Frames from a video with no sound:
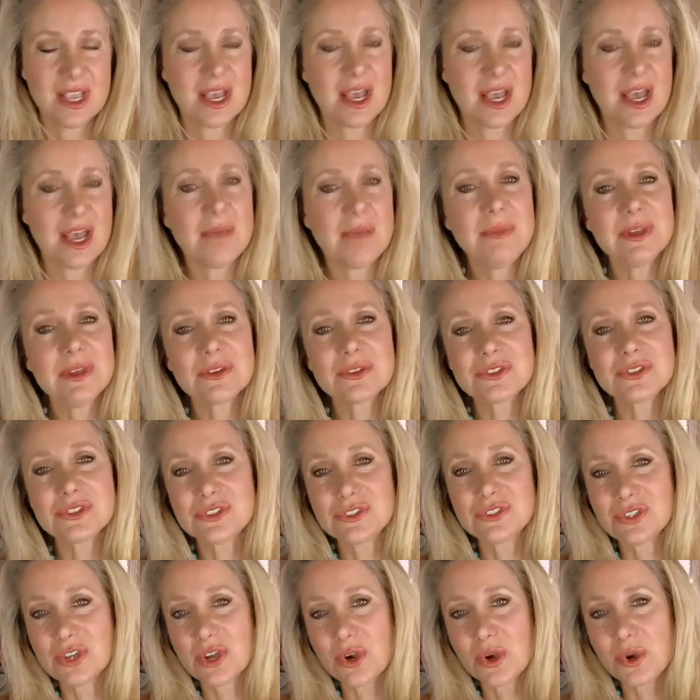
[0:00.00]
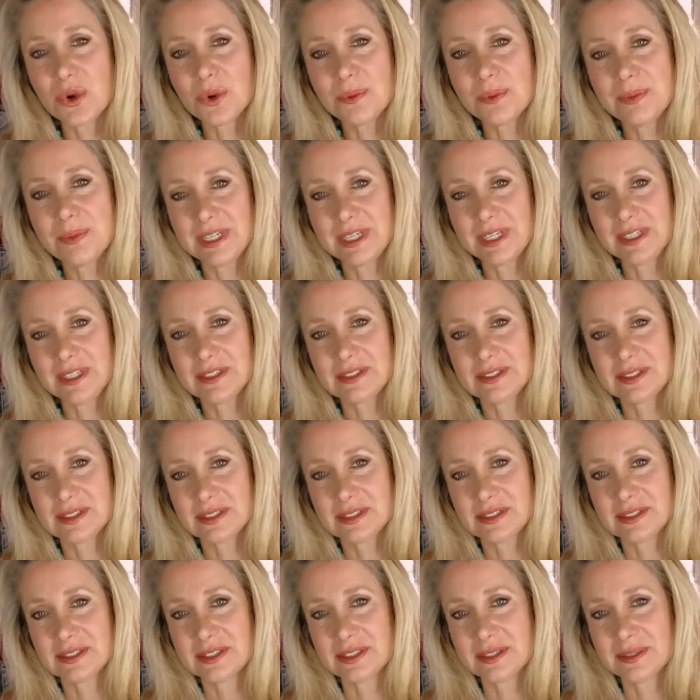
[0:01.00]
And there's so many
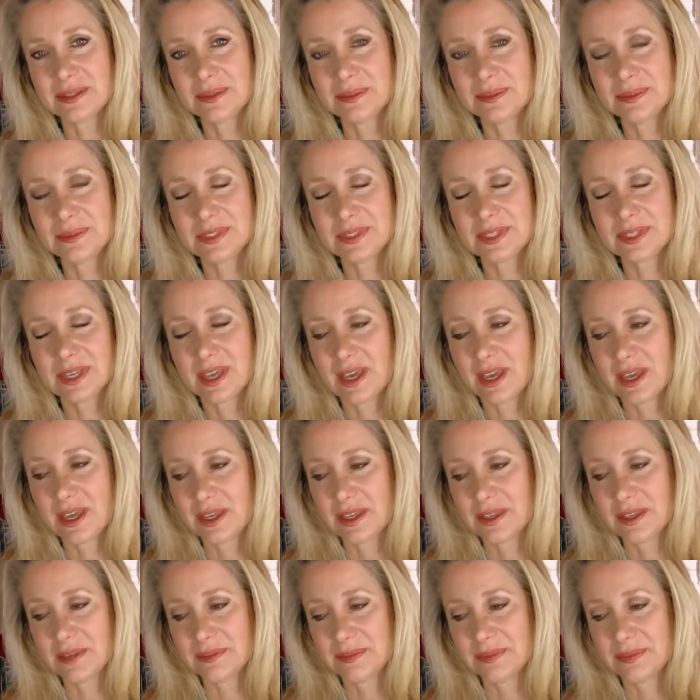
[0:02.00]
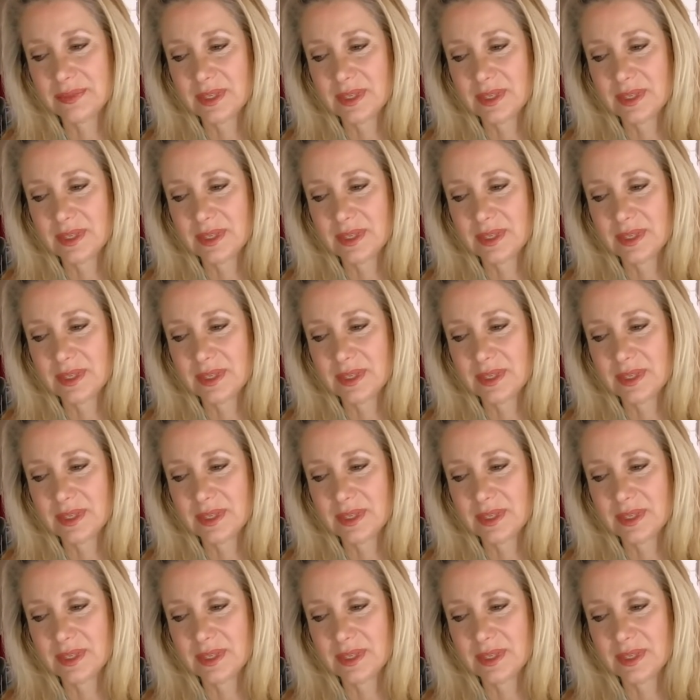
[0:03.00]
systems um,